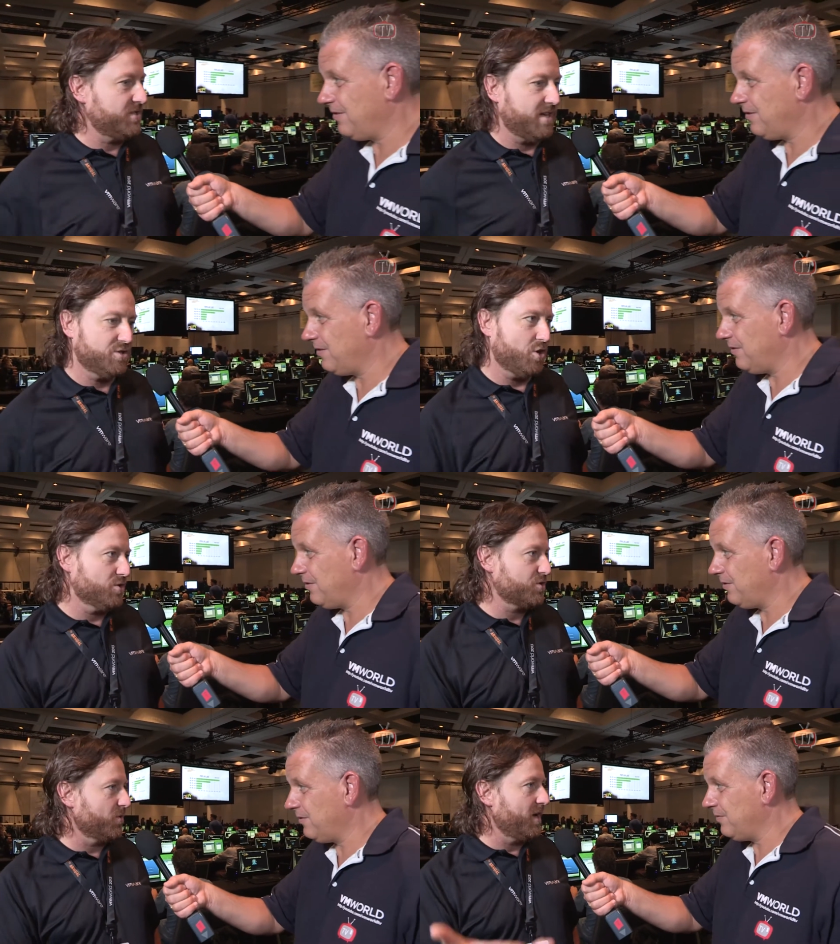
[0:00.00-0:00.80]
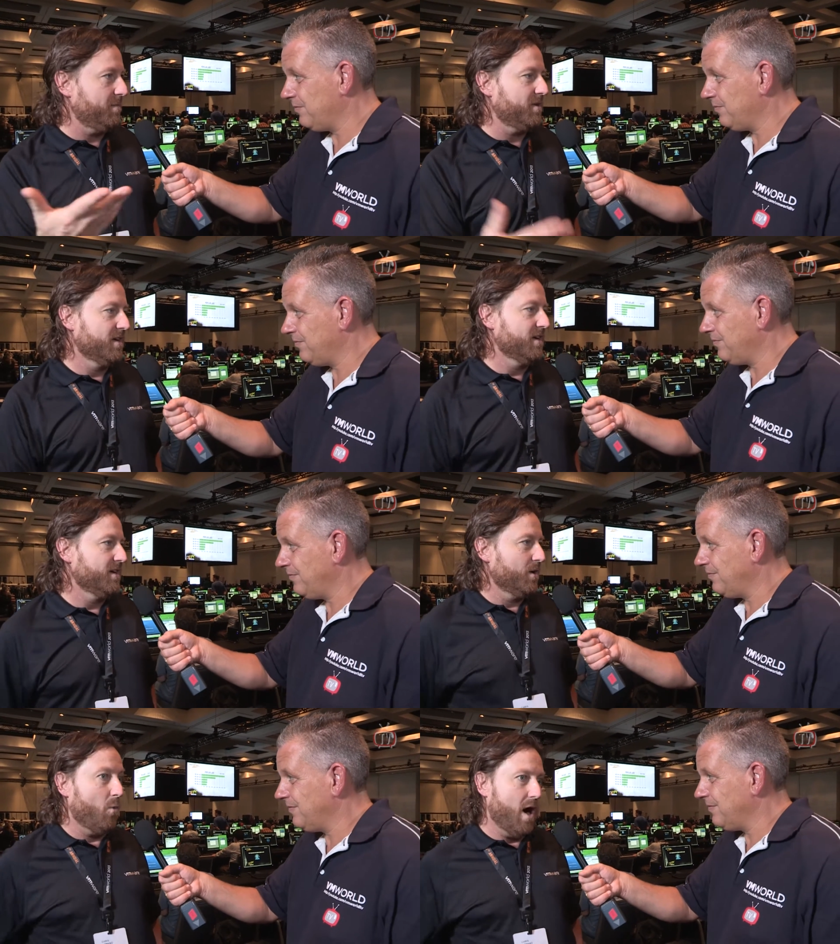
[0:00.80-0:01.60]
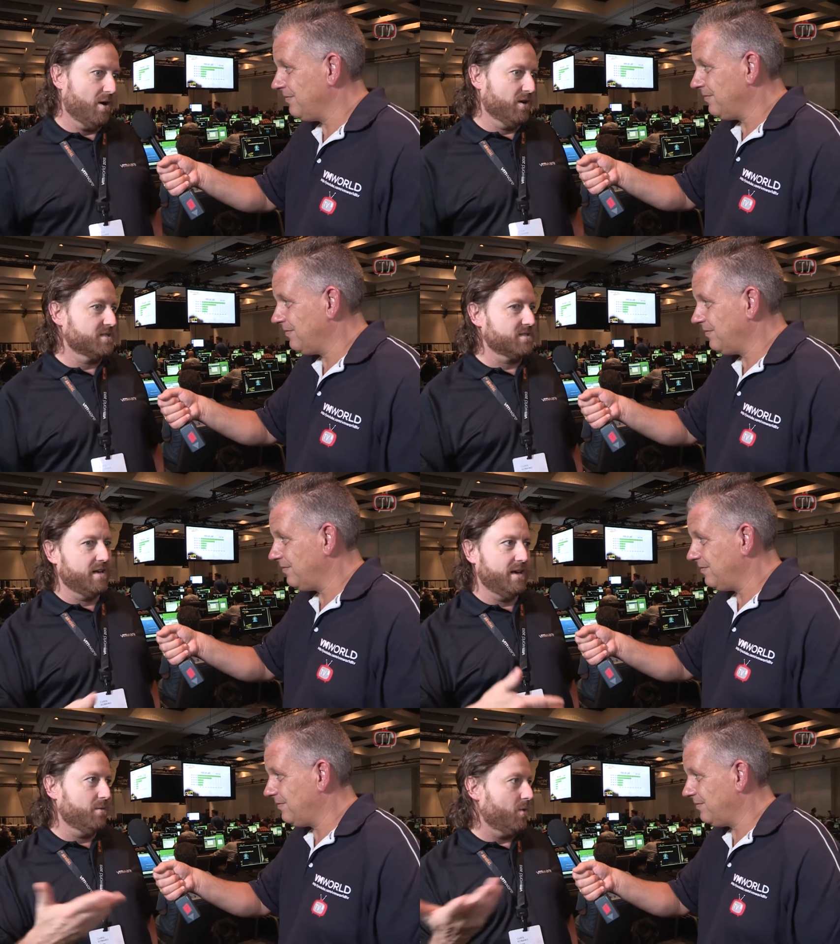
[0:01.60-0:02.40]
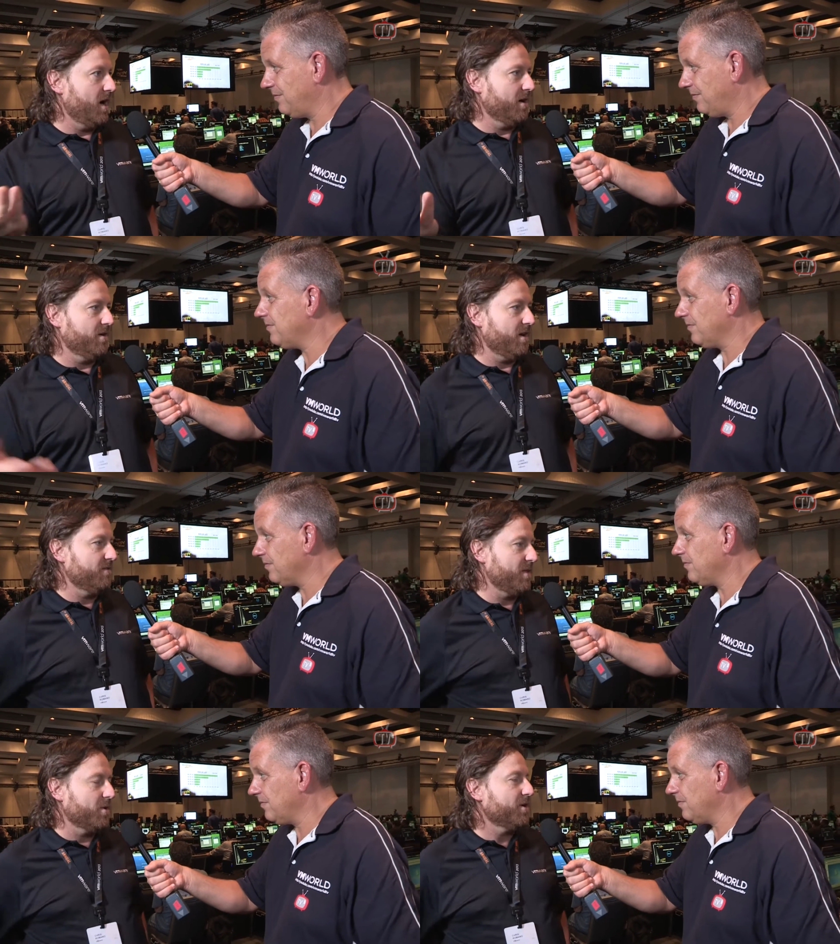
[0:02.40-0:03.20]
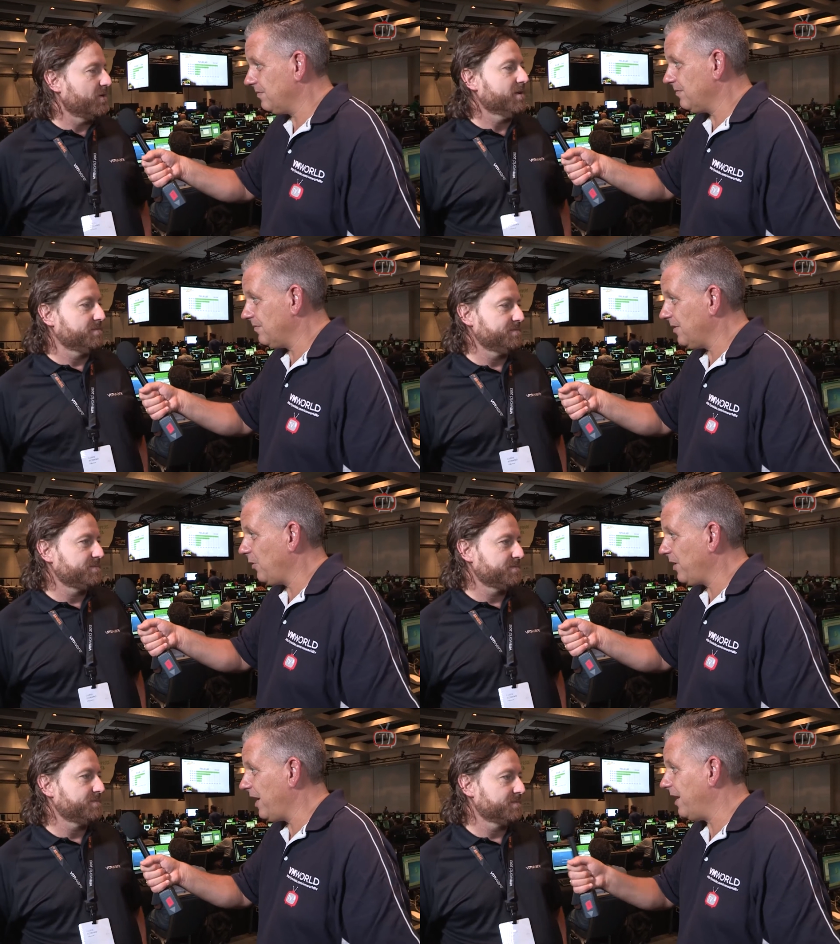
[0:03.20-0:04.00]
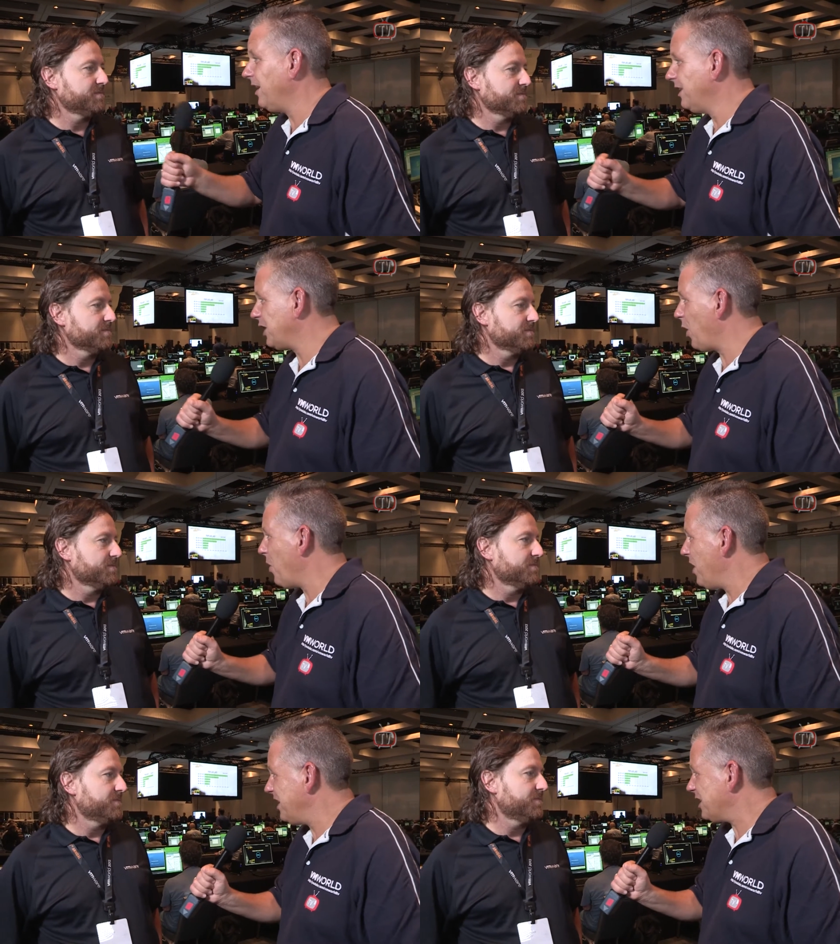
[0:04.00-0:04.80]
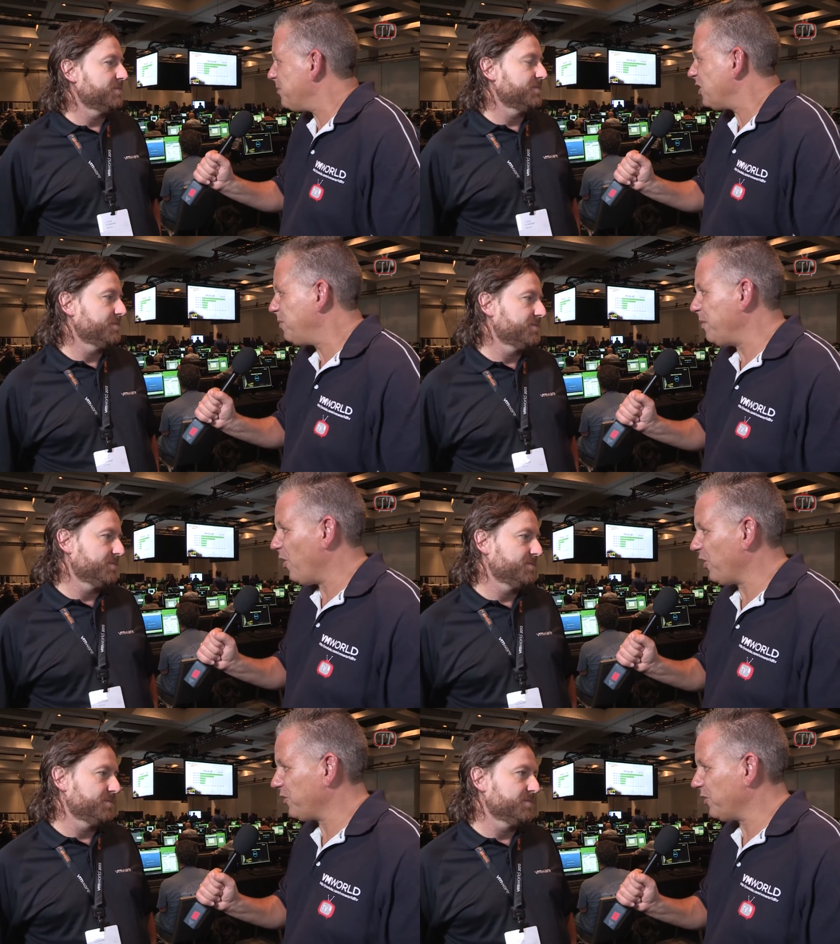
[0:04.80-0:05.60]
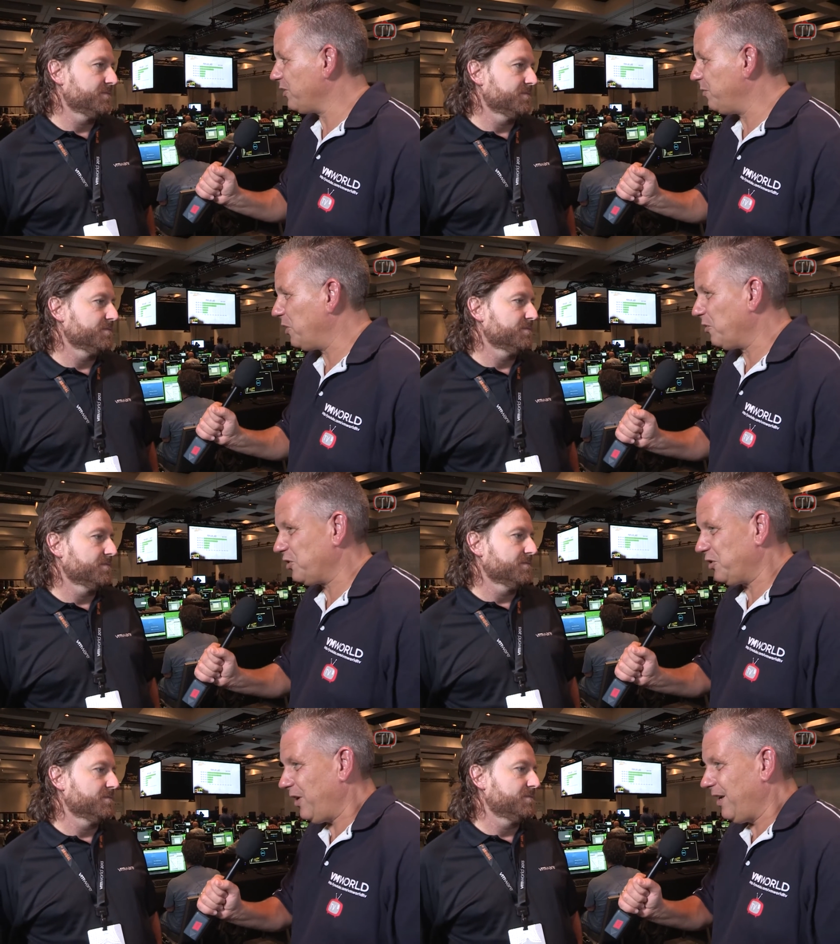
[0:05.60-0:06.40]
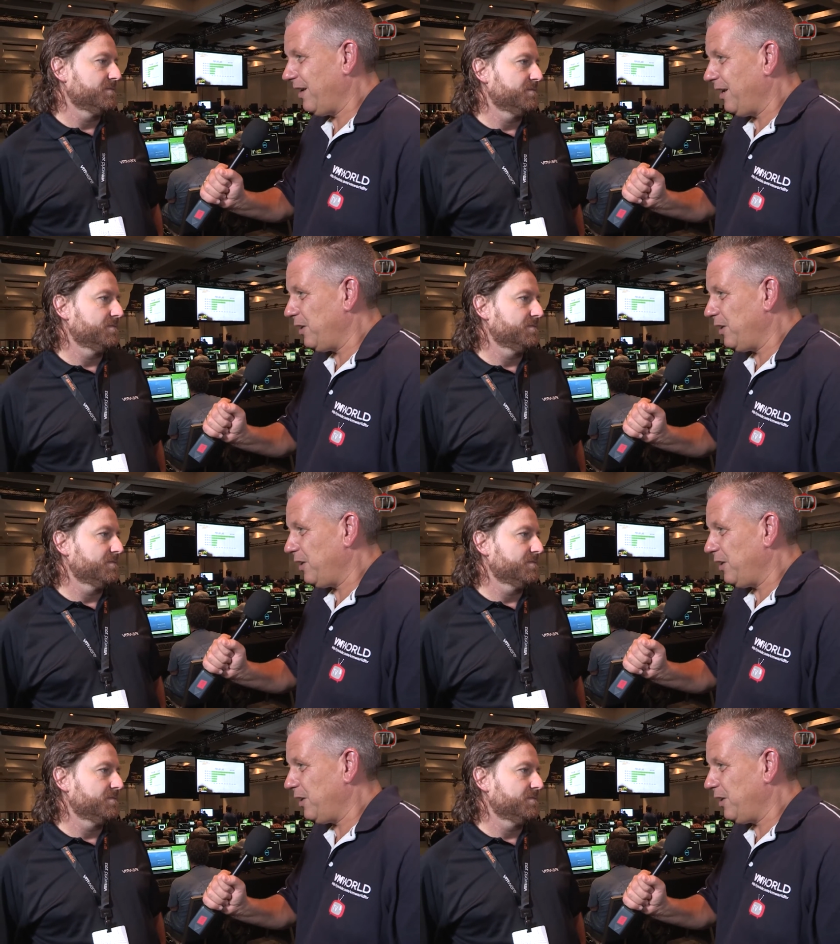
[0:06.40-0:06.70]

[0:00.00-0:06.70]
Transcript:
Speaker 1: you said, it's all streamed wirelessly, wired, however they want to do it. Okay,
Speaker 2: so this must be monitored because uh,